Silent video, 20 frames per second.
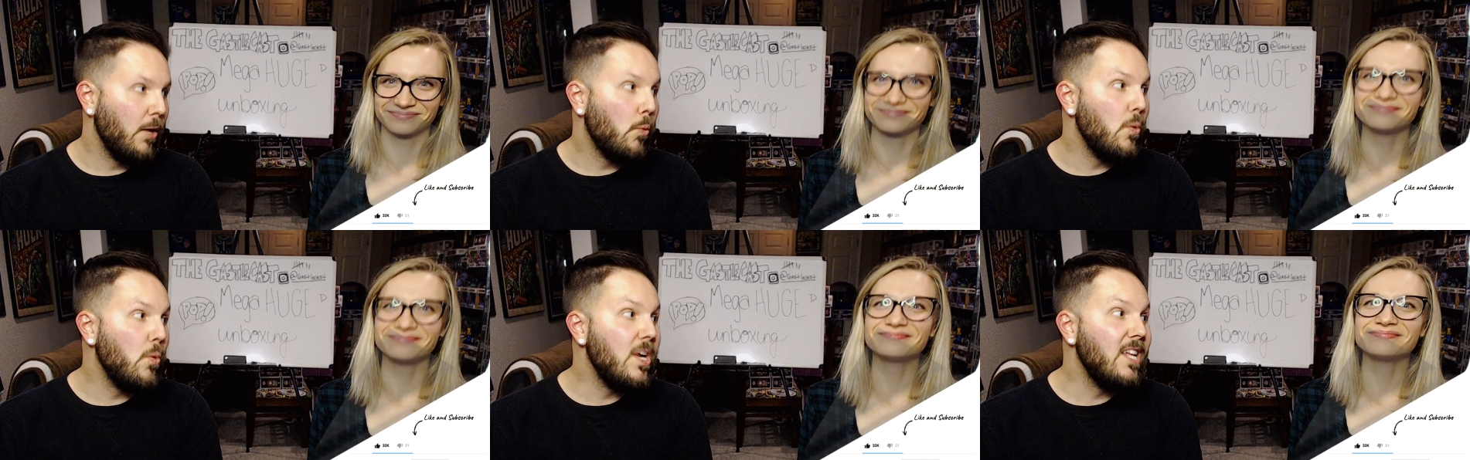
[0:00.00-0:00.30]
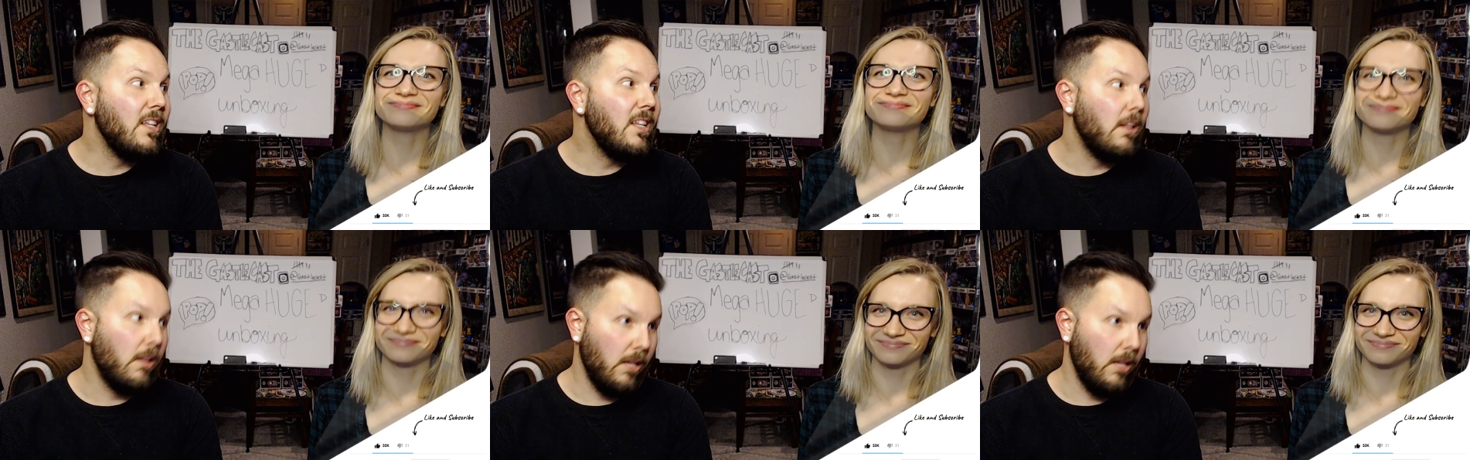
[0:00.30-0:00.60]

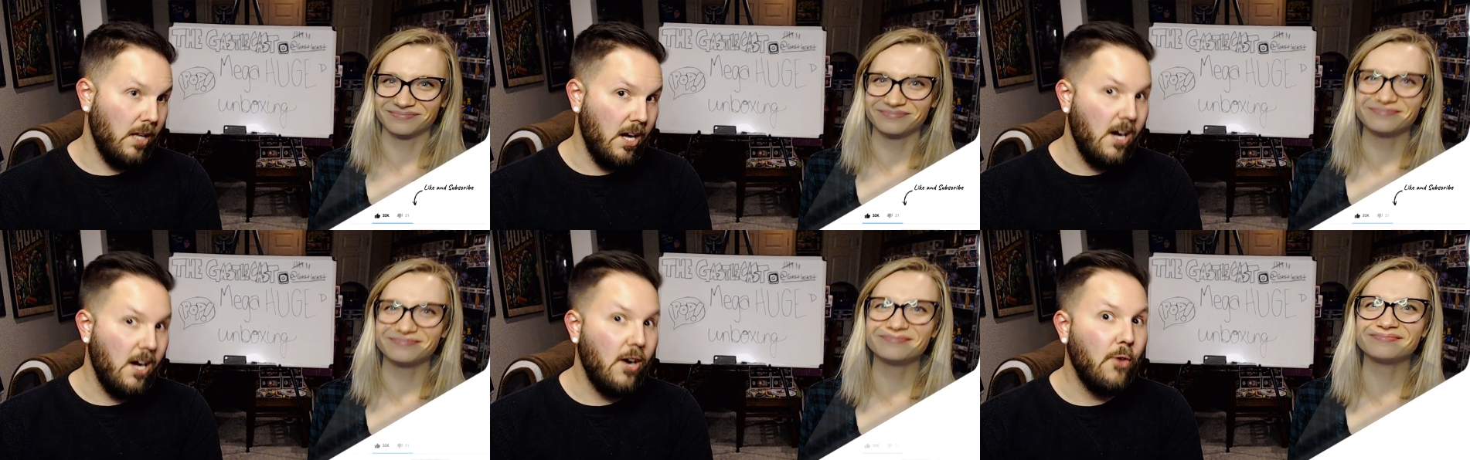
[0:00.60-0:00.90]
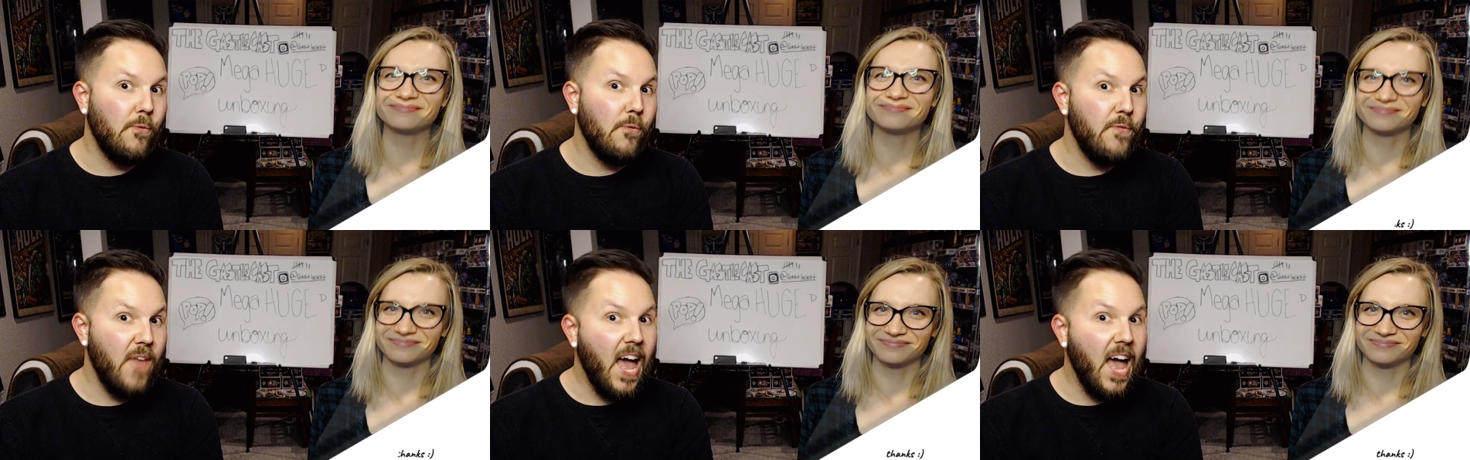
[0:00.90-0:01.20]
Speaker 1: We
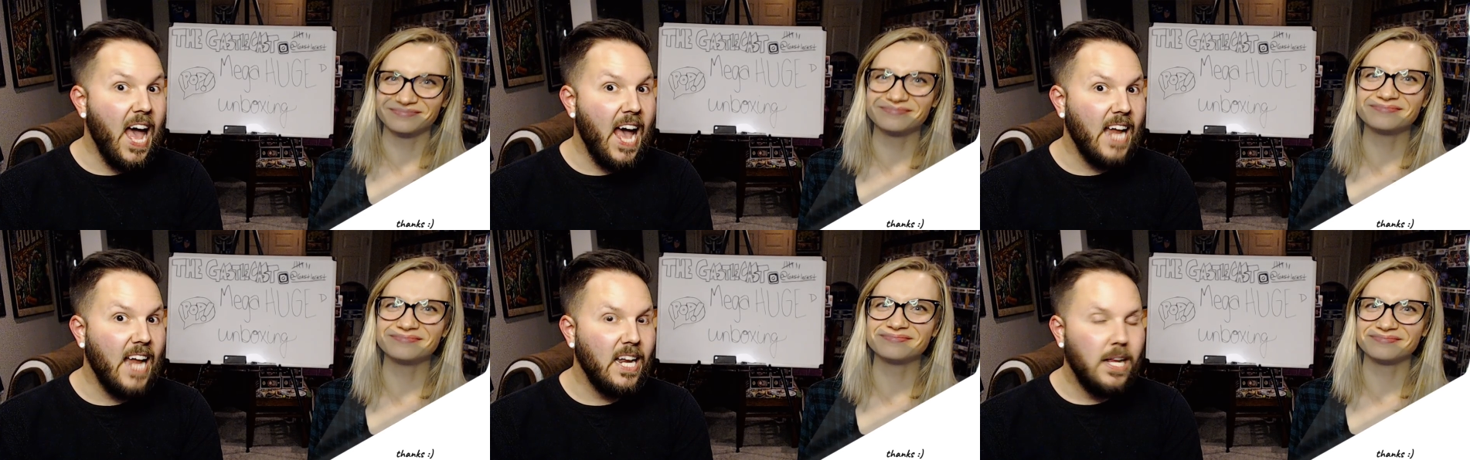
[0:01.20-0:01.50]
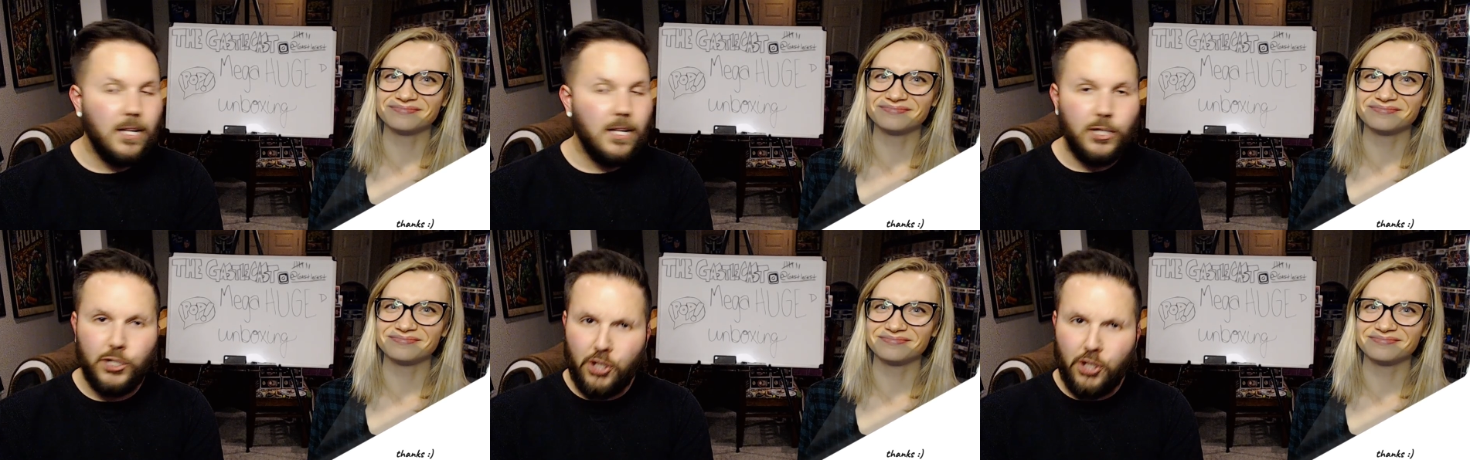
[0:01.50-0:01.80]
love
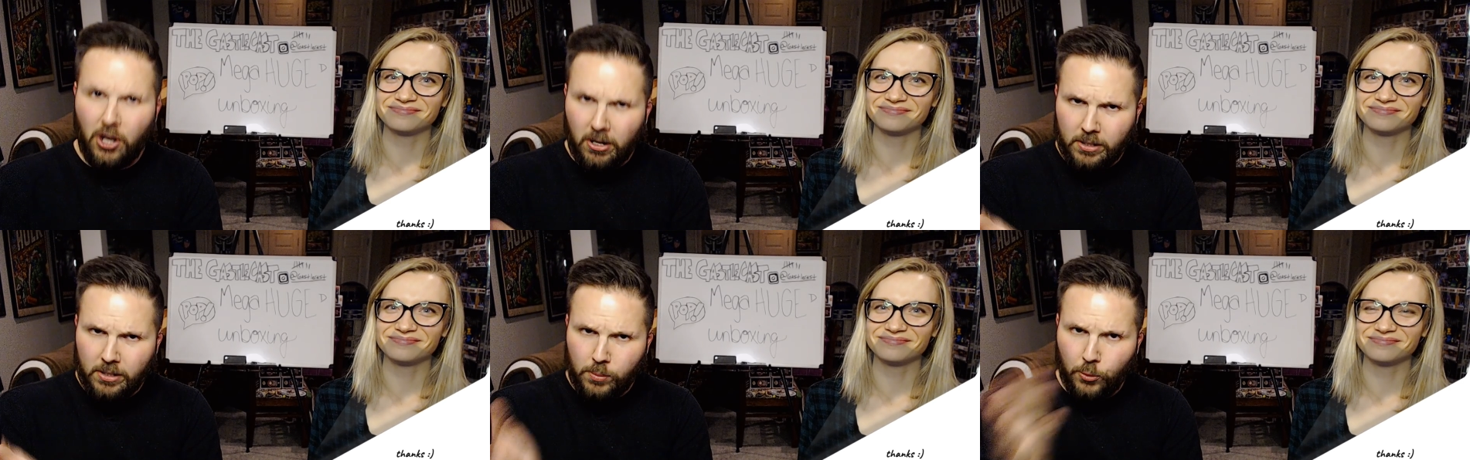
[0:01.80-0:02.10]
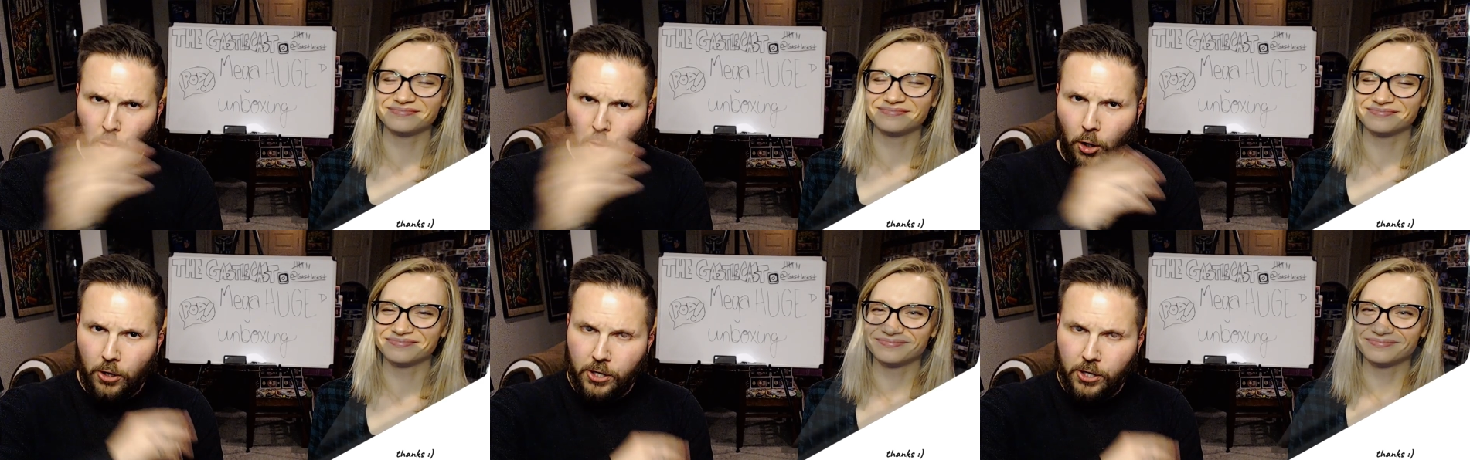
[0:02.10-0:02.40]
that. Share us
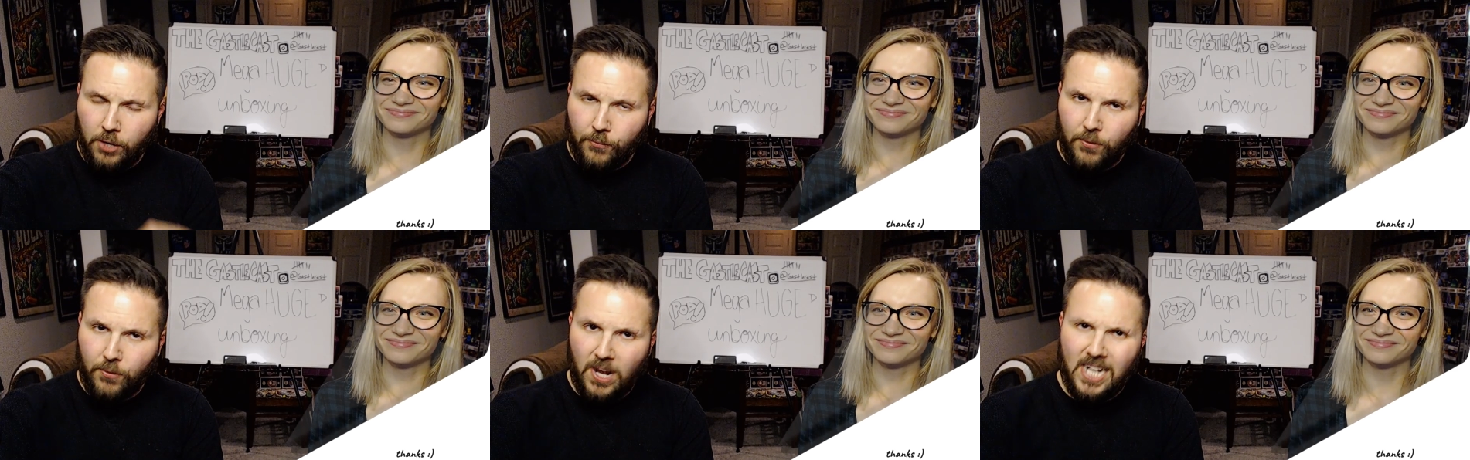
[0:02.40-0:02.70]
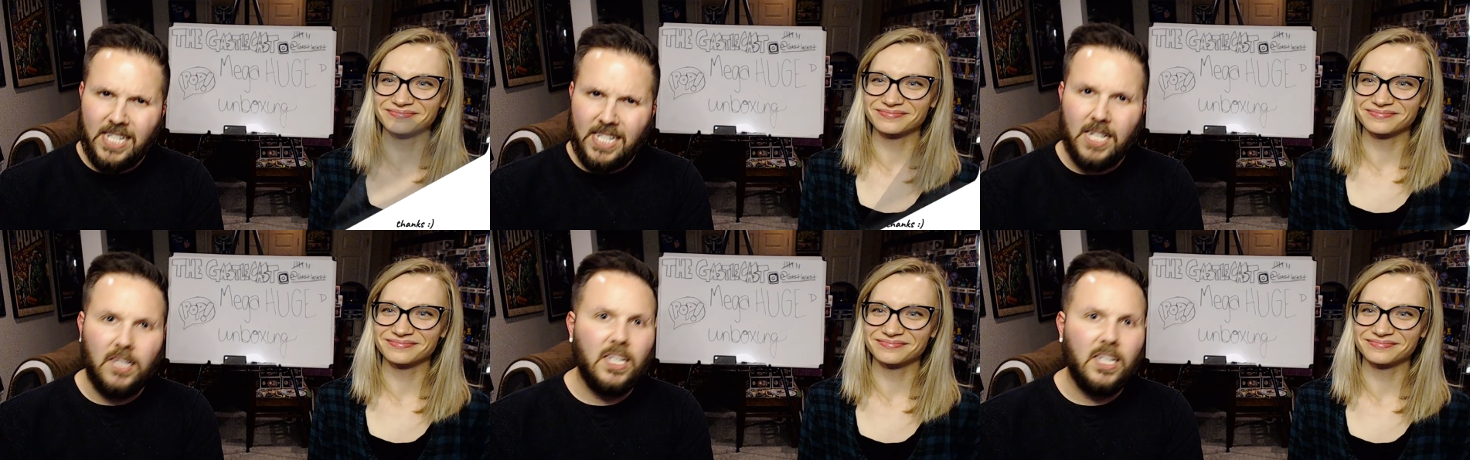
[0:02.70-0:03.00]
with all your
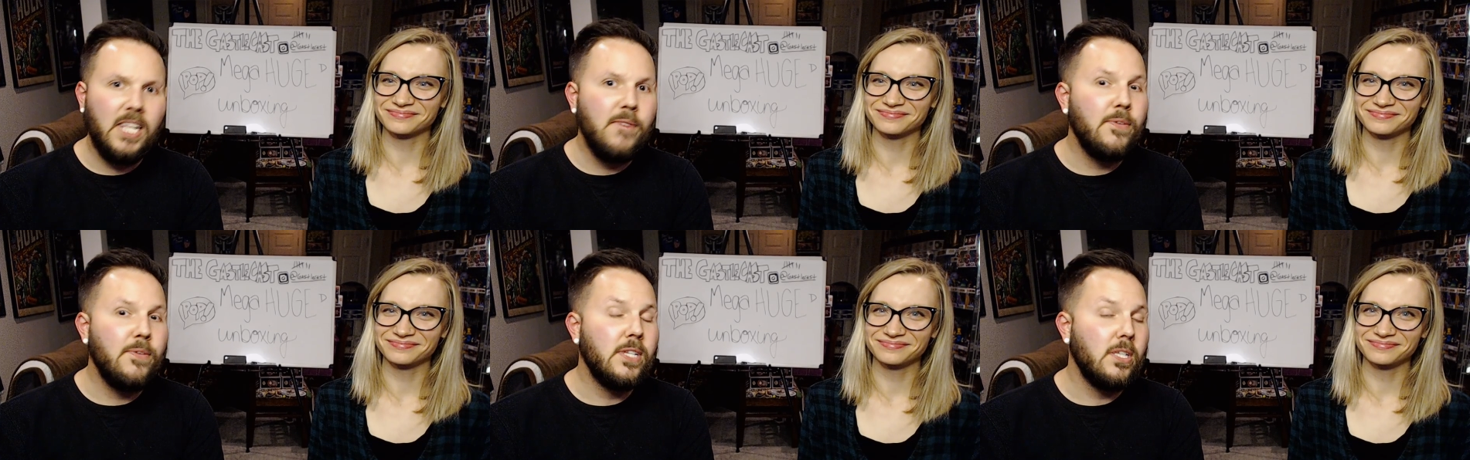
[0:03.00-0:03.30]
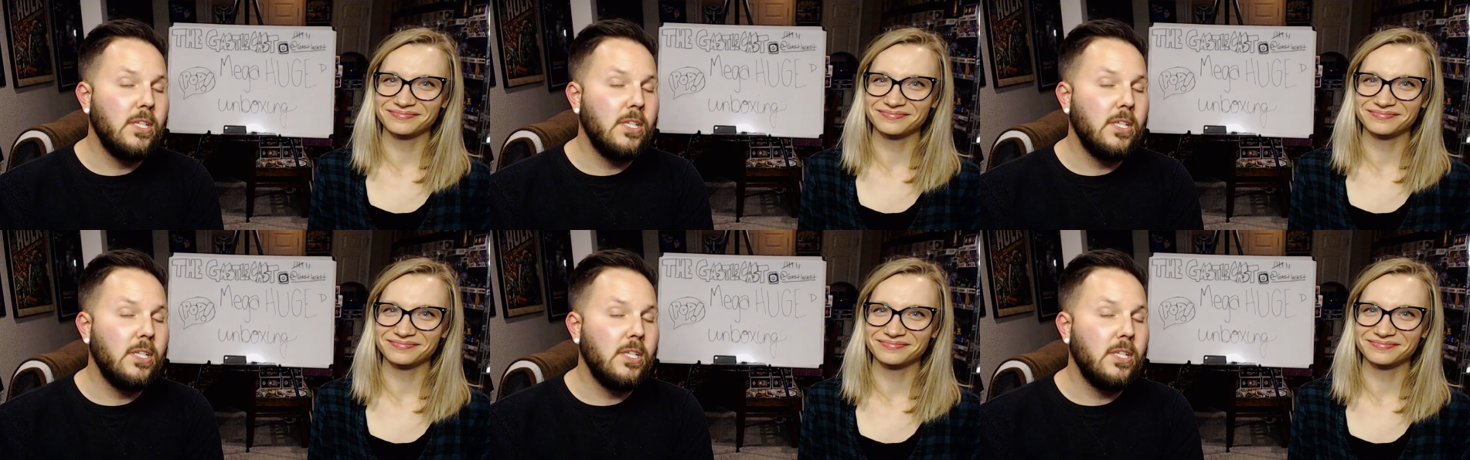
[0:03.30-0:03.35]
friends and leave